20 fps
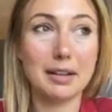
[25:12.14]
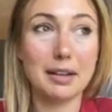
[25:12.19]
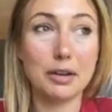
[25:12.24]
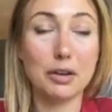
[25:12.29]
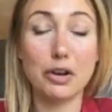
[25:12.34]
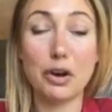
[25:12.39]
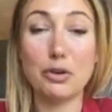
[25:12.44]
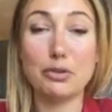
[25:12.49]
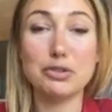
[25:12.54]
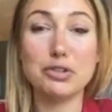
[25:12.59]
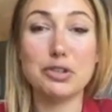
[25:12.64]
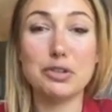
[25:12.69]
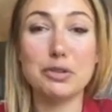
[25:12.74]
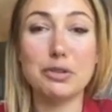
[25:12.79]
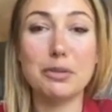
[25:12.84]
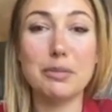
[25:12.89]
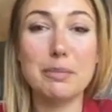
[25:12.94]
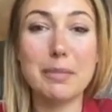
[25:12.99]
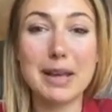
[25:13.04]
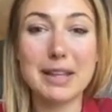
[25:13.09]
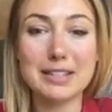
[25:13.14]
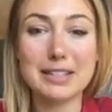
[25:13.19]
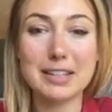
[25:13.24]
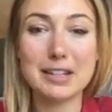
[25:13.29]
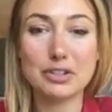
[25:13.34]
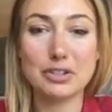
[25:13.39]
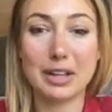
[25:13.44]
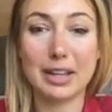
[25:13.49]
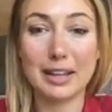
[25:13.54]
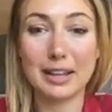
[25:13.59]
go-to
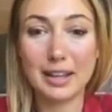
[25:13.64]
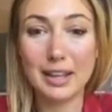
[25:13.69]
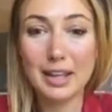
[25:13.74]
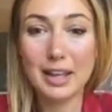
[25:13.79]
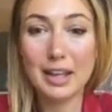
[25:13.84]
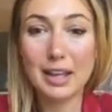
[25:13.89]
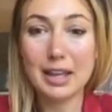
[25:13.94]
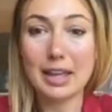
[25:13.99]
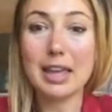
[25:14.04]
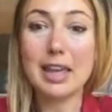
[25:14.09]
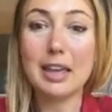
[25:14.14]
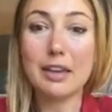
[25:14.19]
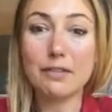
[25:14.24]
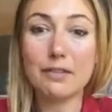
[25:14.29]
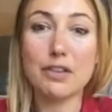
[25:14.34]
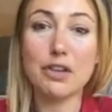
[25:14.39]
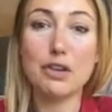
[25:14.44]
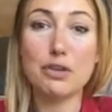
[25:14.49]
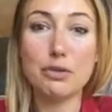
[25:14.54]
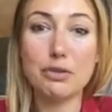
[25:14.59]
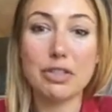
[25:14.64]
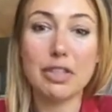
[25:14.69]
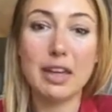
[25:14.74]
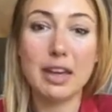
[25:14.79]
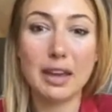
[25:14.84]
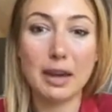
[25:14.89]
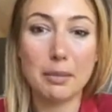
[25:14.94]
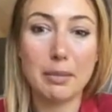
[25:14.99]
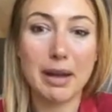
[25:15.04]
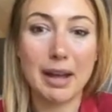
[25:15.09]
message. Like, if you
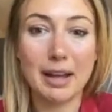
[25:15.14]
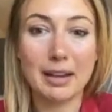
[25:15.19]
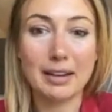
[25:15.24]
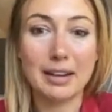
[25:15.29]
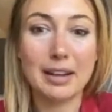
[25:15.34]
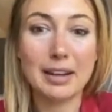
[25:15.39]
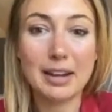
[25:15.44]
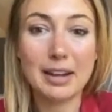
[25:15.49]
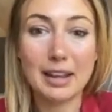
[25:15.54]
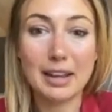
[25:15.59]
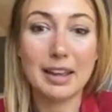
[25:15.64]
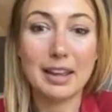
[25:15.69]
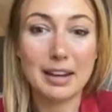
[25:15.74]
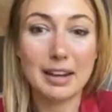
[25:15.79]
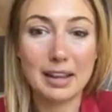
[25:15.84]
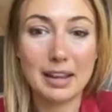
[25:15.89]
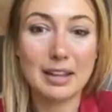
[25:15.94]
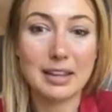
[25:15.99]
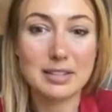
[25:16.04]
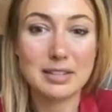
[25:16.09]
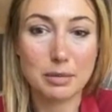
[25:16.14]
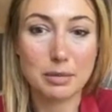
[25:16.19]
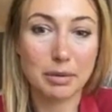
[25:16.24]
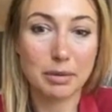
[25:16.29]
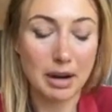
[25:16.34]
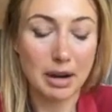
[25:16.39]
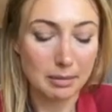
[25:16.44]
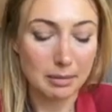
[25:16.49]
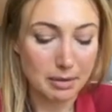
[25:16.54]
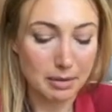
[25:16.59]
think about it, it is a
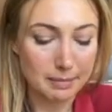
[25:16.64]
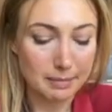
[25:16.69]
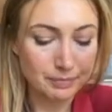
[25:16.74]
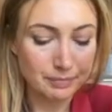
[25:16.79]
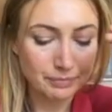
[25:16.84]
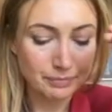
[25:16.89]
problem.